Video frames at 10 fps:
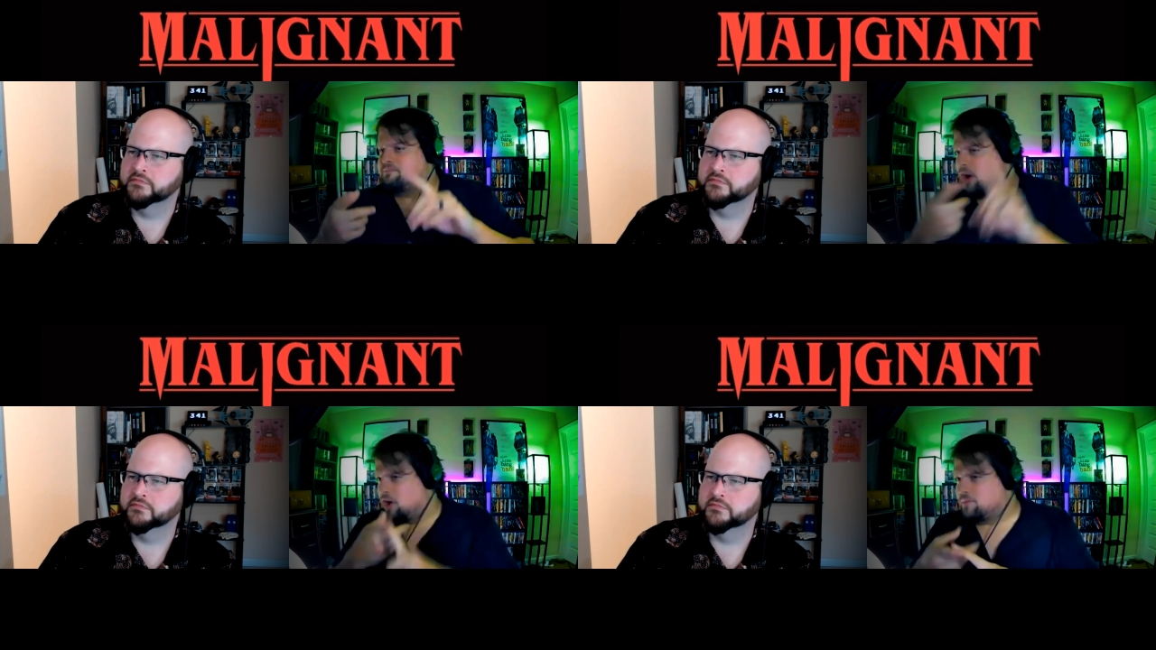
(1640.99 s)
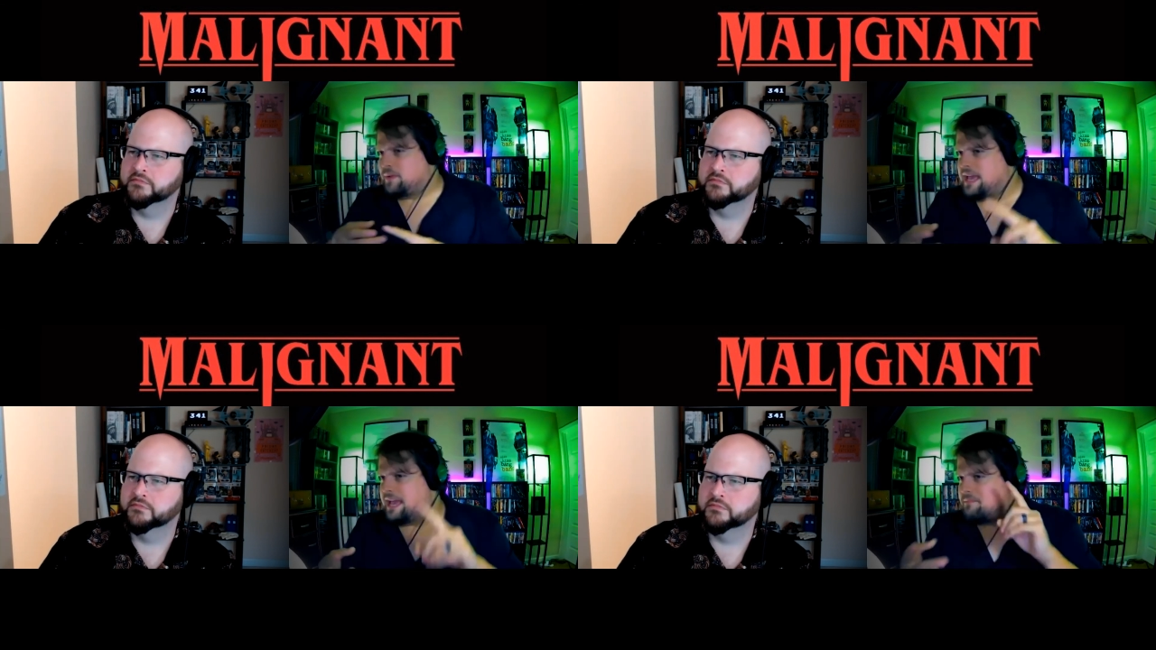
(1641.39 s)

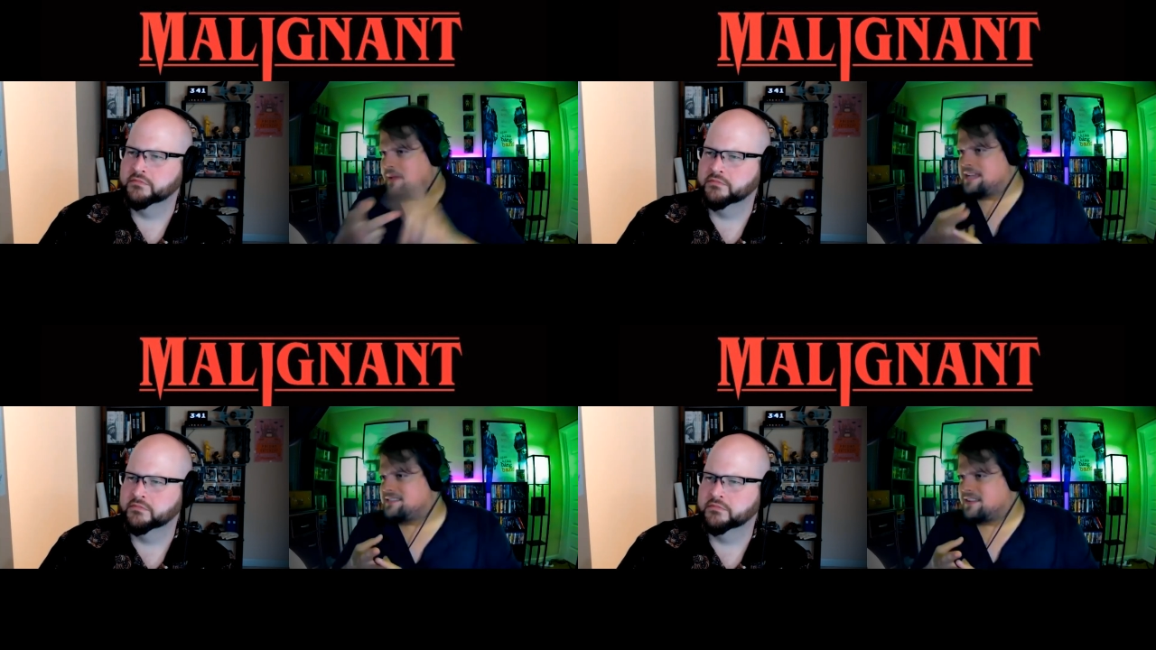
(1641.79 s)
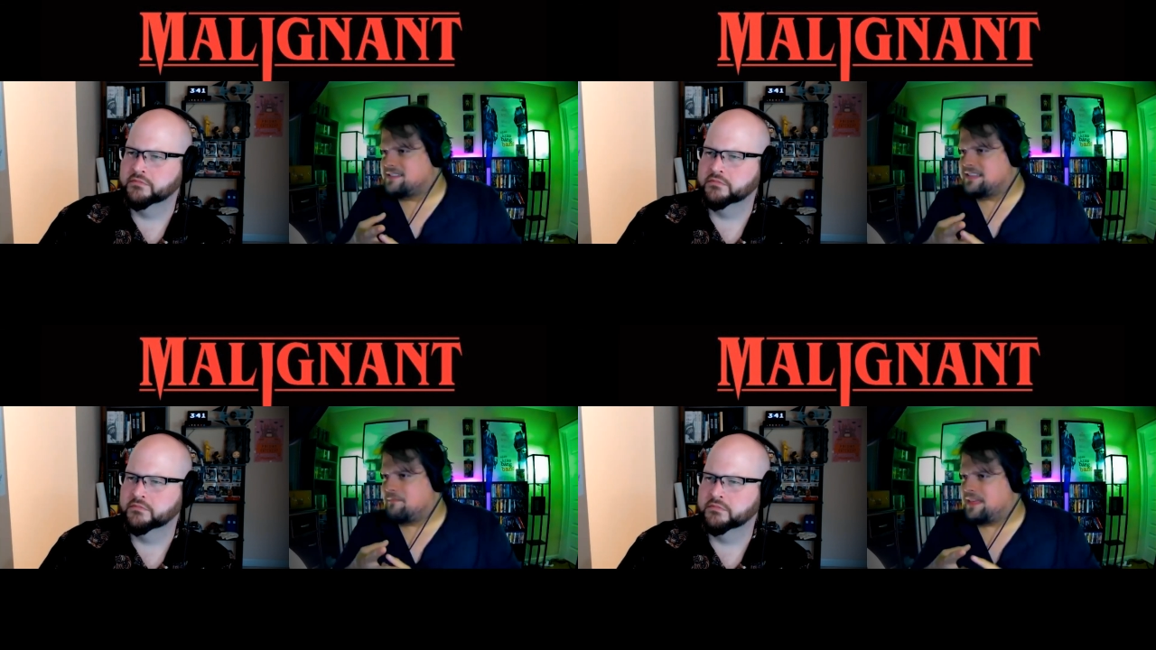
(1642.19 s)
Speaker 1: pulpy and based on
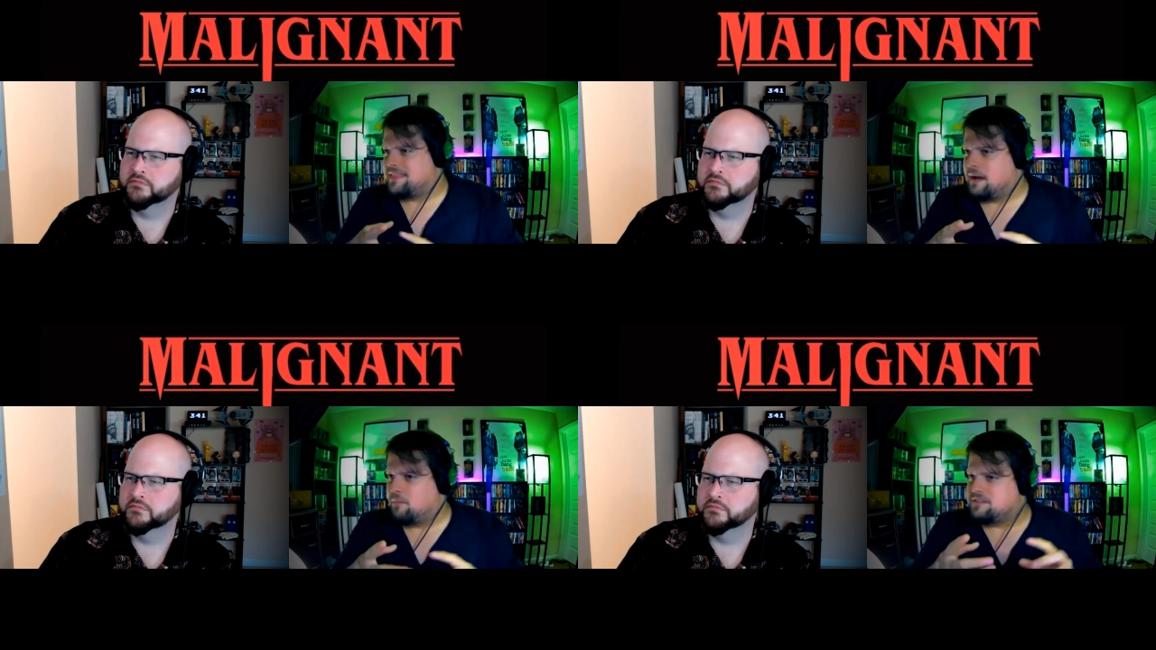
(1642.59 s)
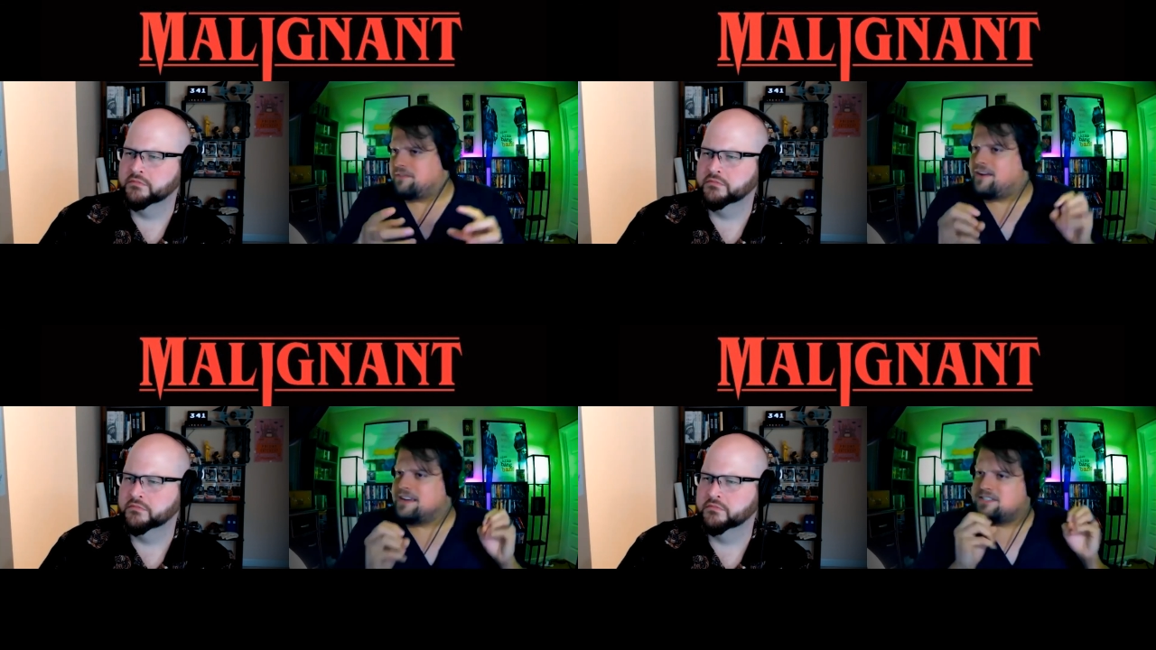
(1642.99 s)
something that was
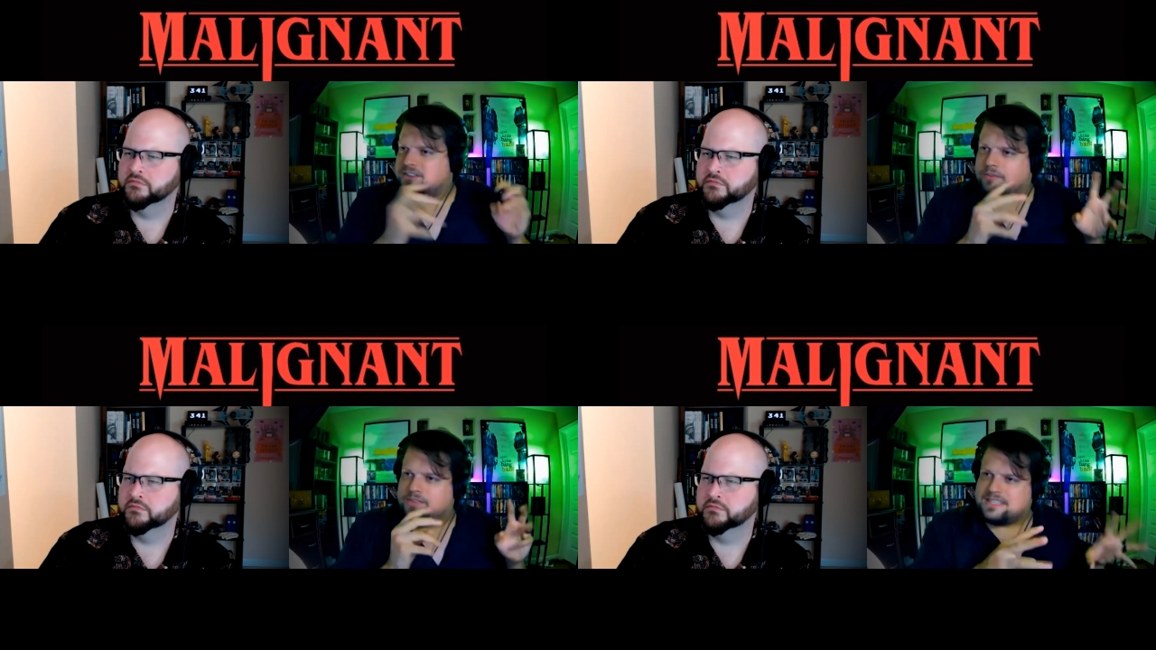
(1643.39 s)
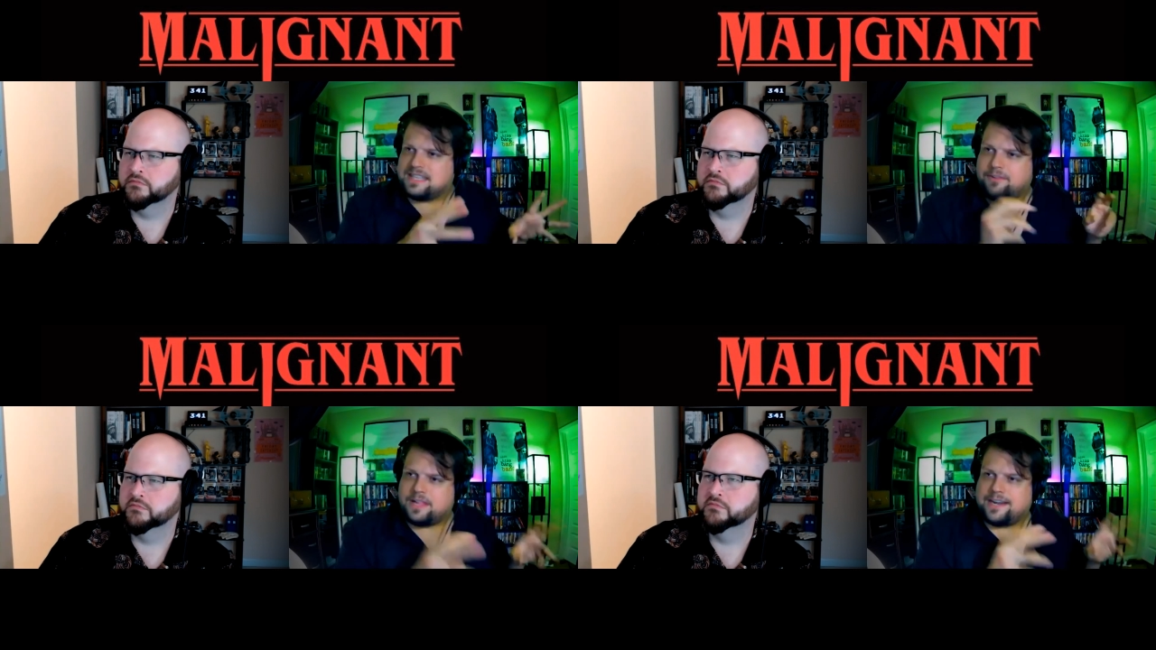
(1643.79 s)
very surface
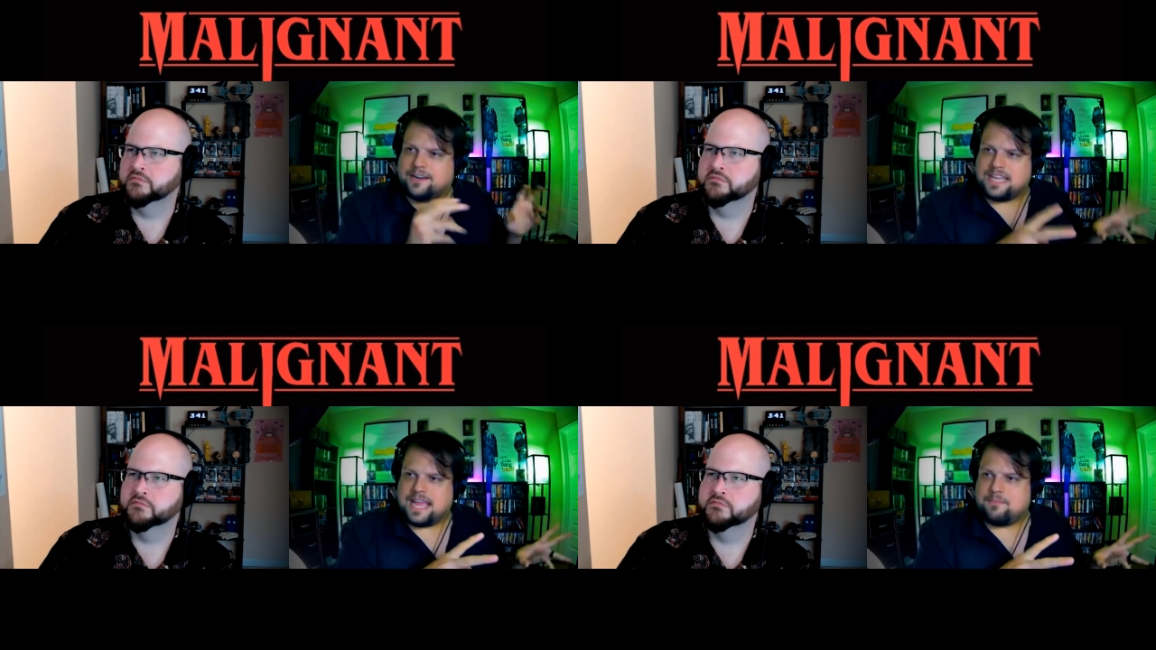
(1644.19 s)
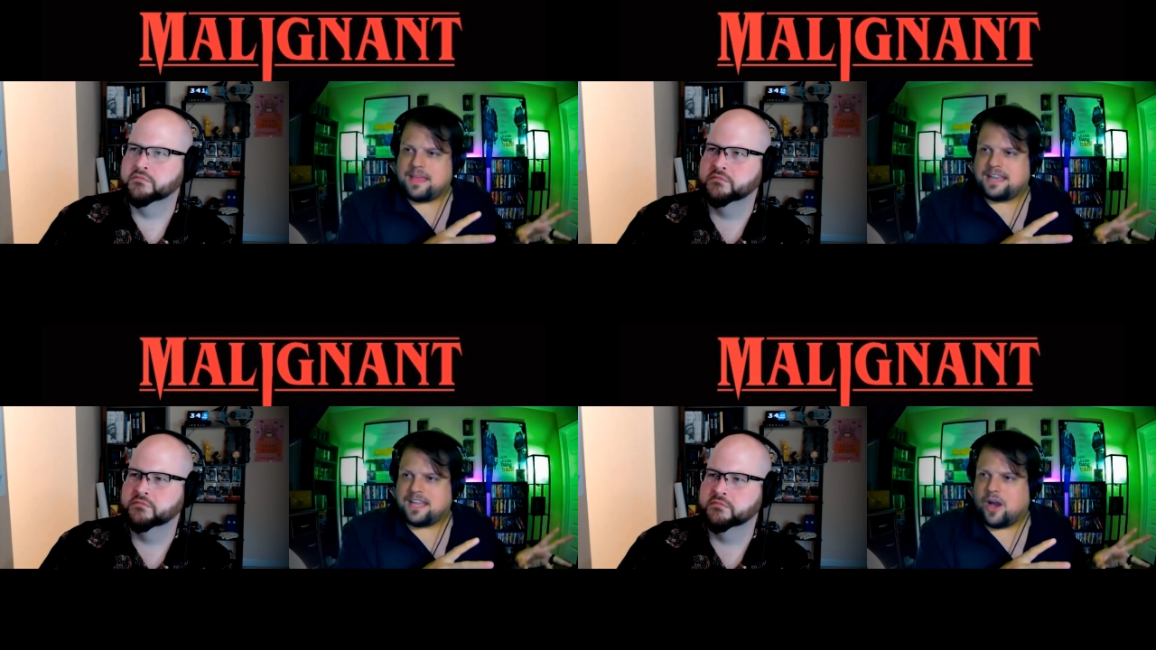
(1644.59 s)
level
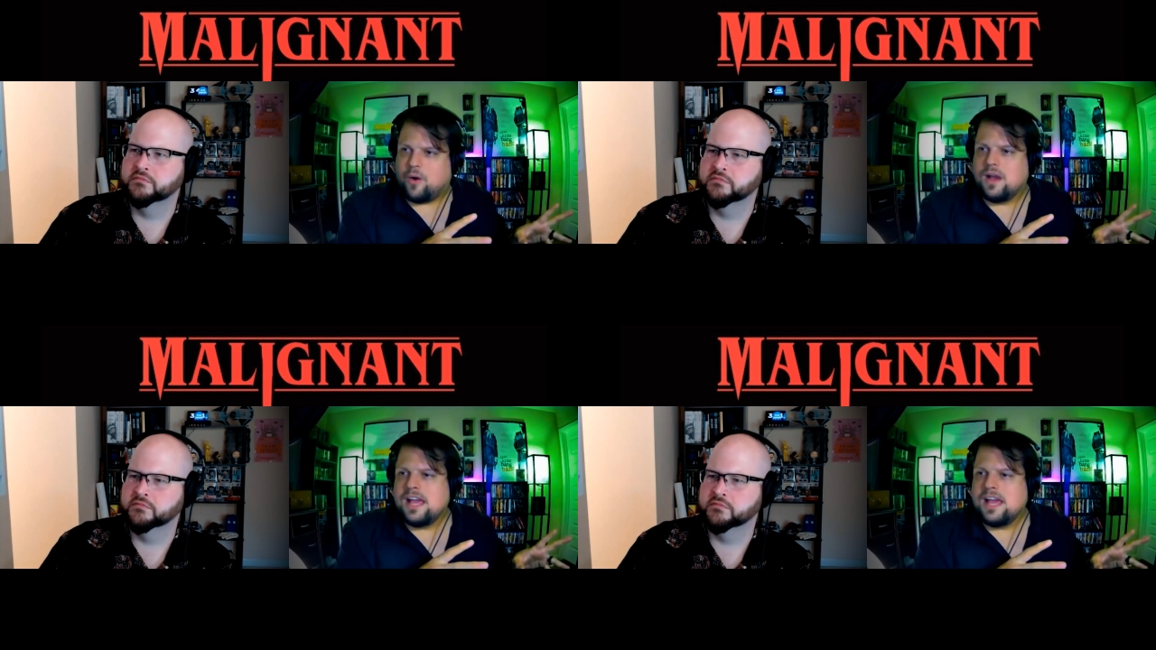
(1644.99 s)
entertainment and go,